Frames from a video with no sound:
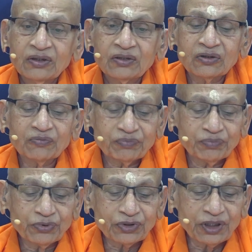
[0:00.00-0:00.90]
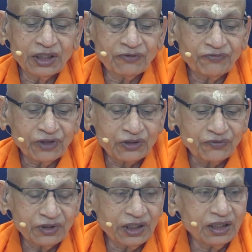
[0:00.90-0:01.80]
So putra is the first
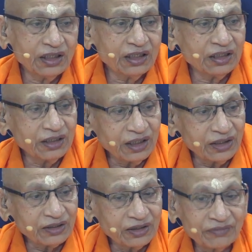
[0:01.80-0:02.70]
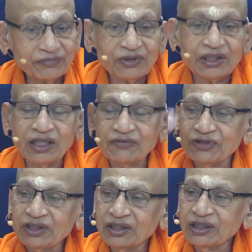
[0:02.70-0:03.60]
one, then anything else, the
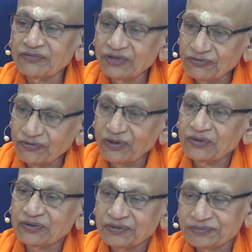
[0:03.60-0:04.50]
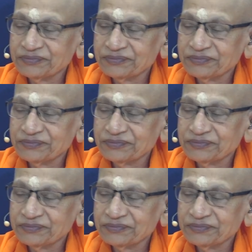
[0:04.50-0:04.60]
darvitta and everything follows.